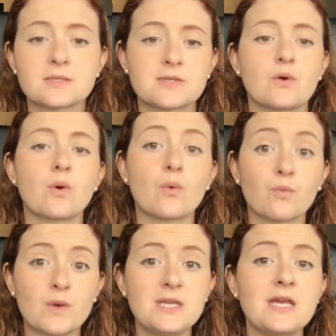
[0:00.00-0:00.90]
So
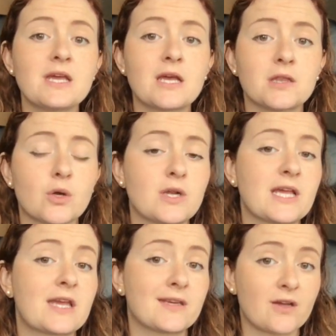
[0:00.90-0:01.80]
reading and
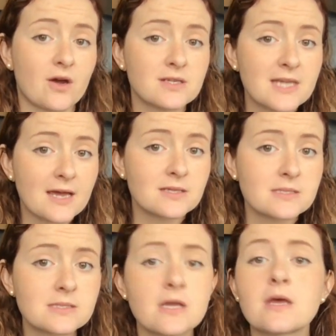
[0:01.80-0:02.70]
learning in
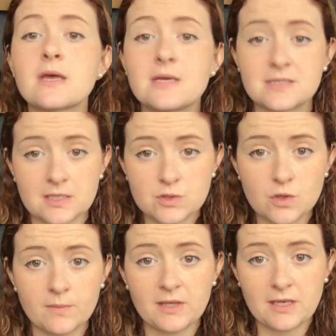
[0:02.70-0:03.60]
context is
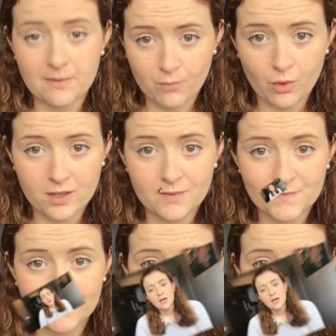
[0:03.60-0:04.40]
extremely important.